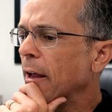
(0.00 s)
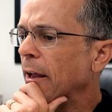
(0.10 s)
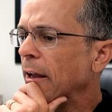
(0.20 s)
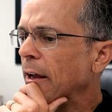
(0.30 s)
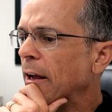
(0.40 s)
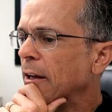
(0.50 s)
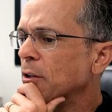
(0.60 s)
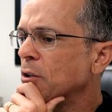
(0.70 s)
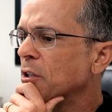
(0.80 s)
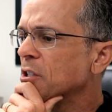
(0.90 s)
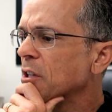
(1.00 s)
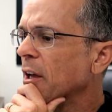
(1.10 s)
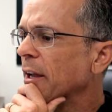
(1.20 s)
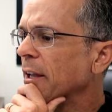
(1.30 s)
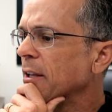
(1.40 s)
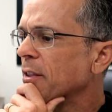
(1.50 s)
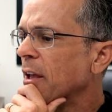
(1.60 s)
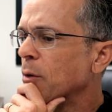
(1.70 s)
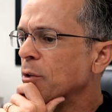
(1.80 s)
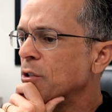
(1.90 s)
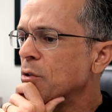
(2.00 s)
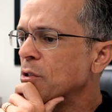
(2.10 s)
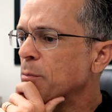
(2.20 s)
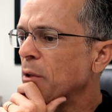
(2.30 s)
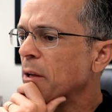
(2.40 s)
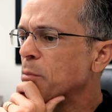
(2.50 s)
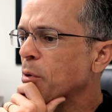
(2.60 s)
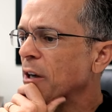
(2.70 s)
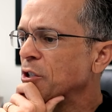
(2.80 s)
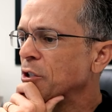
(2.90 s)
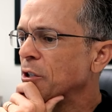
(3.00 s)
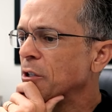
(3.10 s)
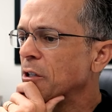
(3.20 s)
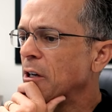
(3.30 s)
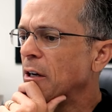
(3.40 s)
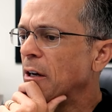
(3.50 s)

and it looks like they reduced blood pressure